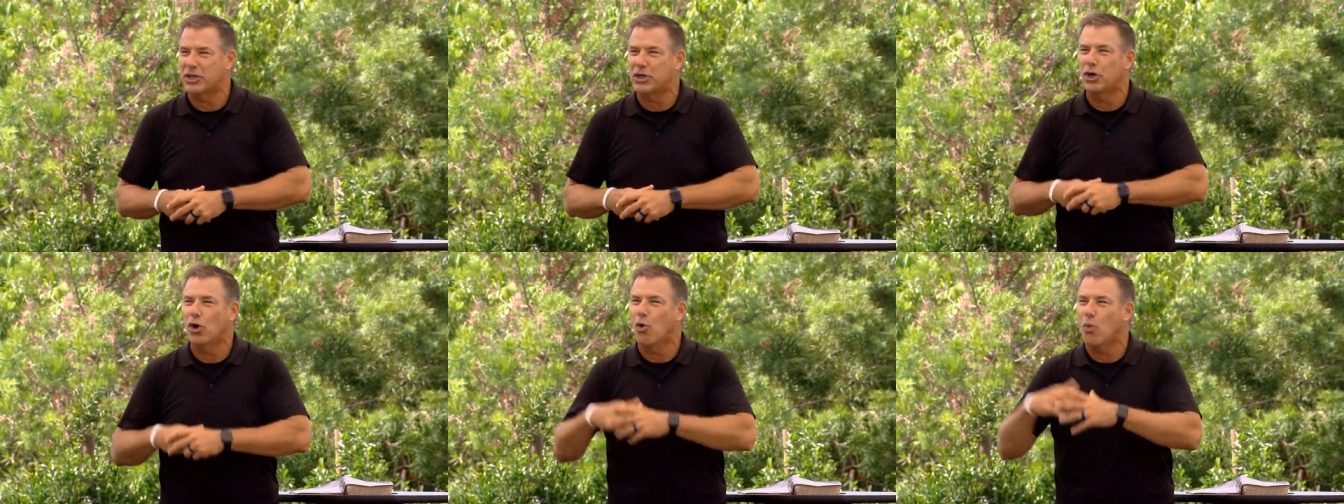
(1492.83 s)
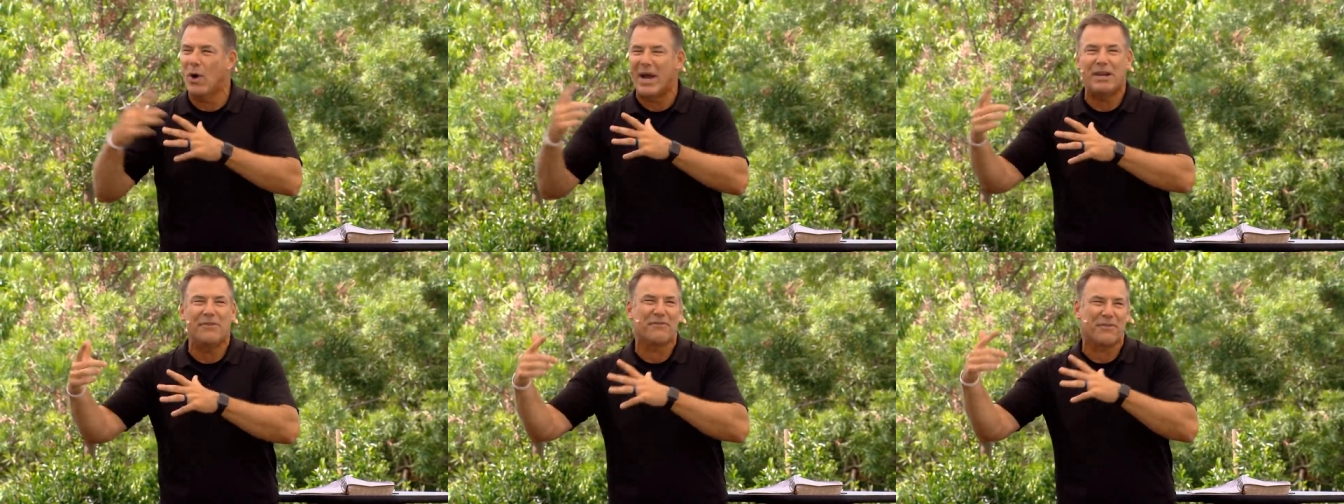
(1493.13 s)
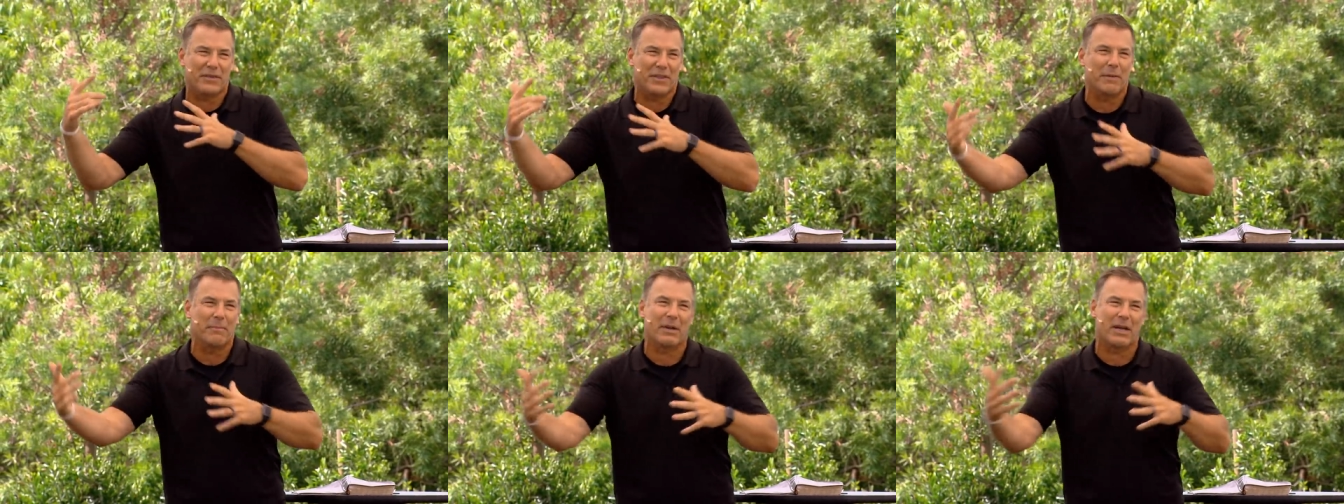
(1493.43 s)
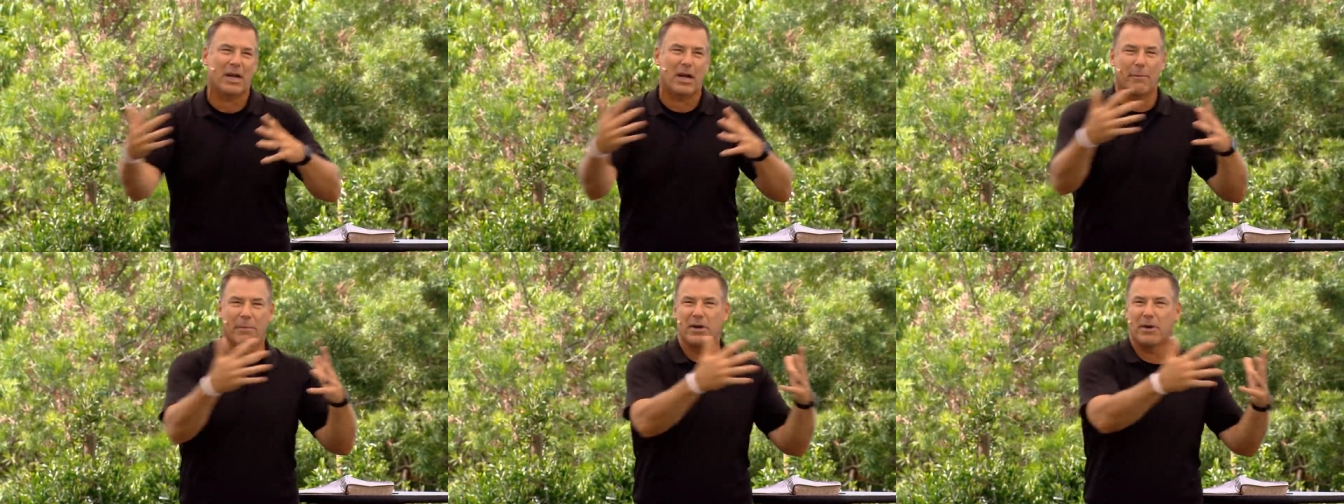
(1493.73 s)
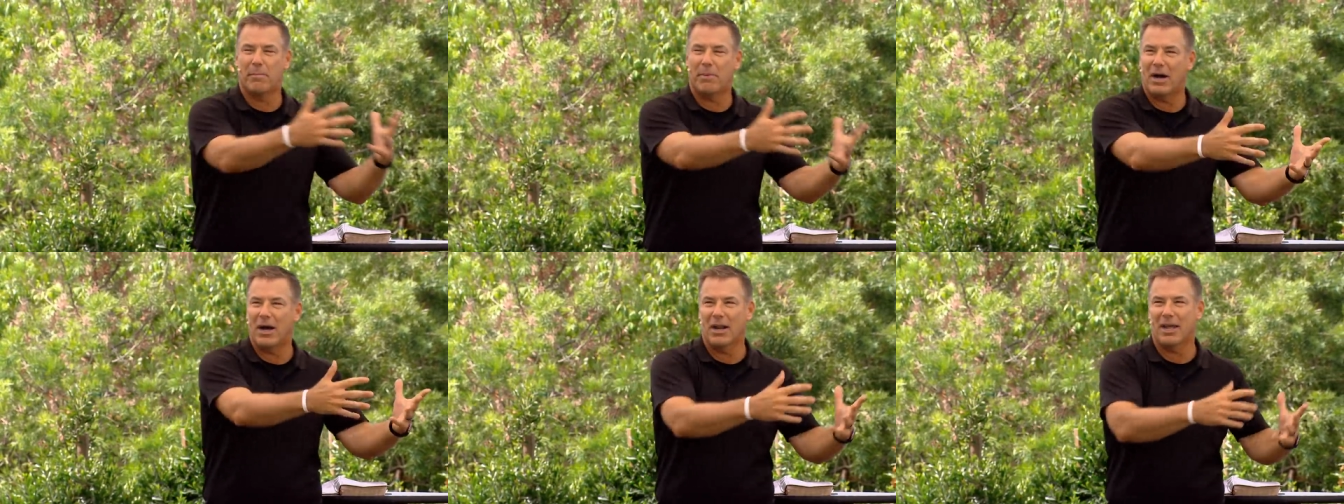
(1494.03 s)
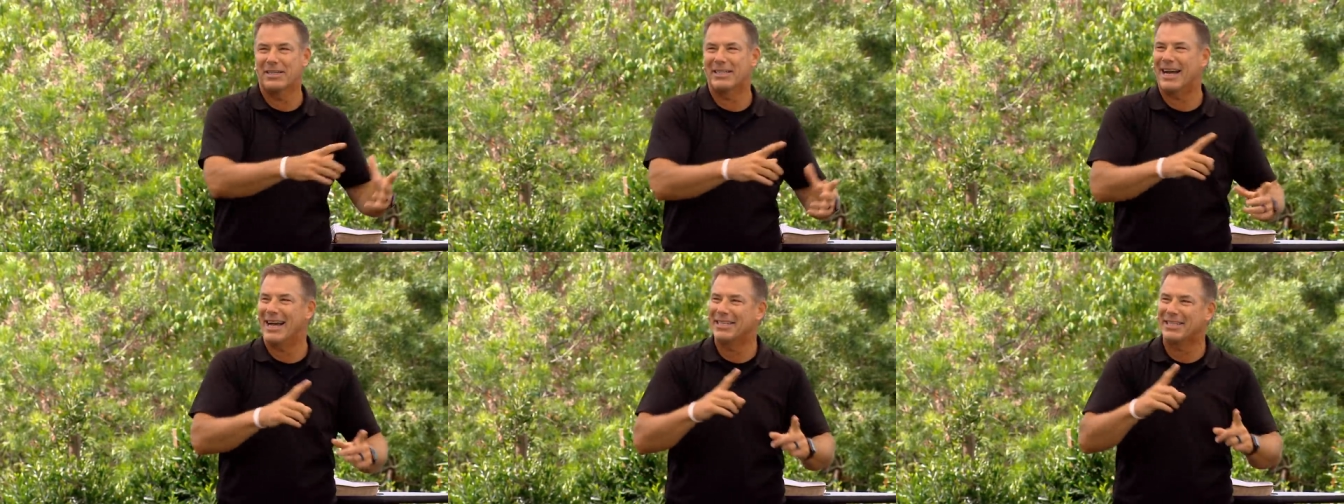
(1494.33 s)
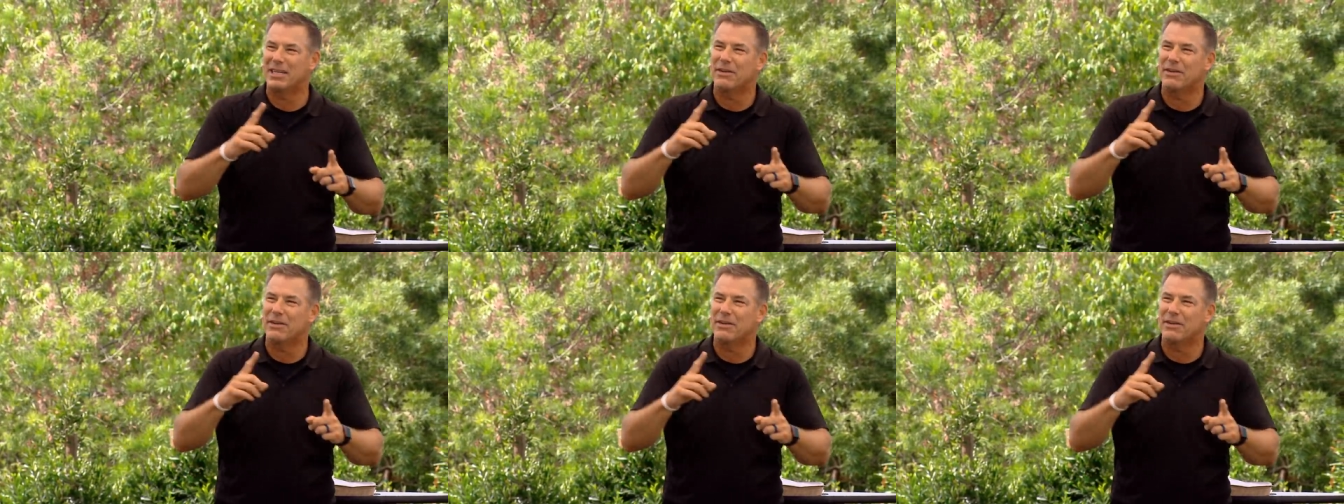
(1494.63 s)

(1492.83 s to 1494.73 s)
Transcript: you know, wait for them to come and apologize.